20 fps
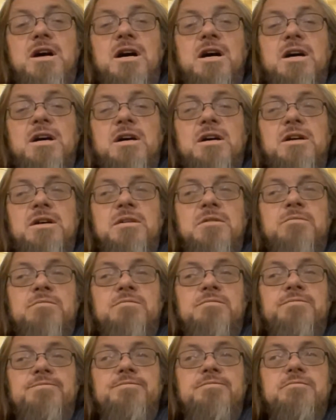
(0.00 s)

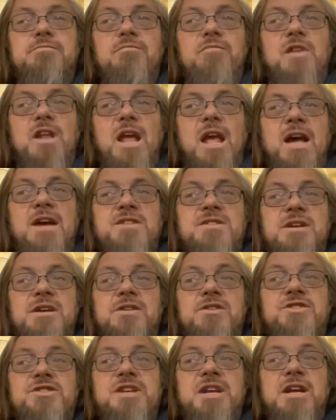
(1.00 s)
Um, as I
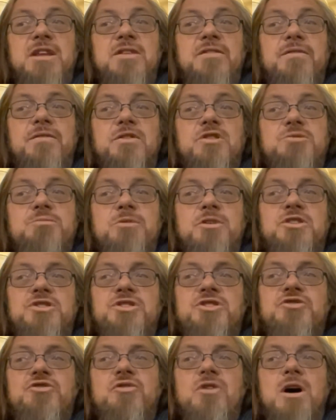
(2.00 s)
understand it, the first
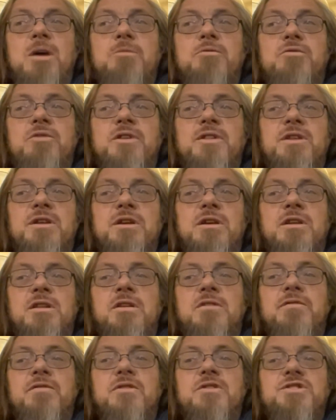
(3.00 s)
person dropped
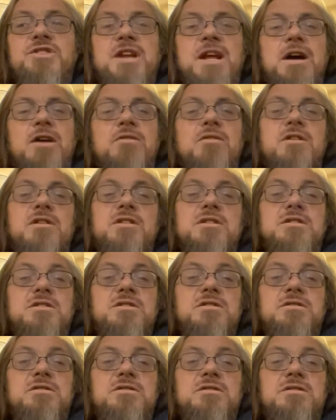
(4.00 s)
within the first hour,
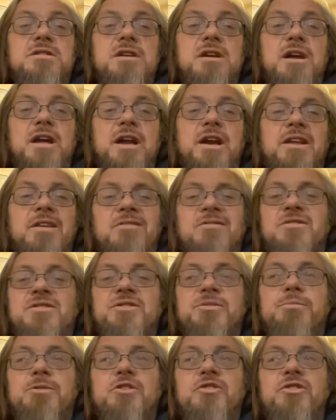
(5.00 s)
and it
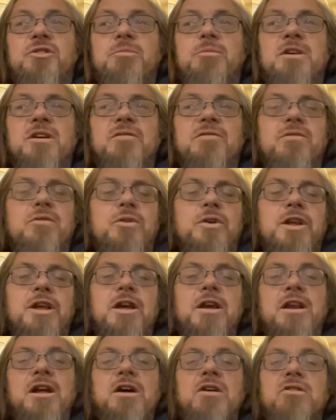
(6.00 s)
was supposed to be a
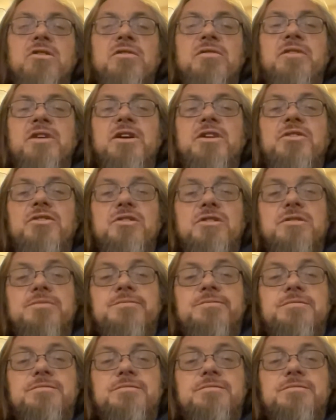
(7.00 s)
48-hour event.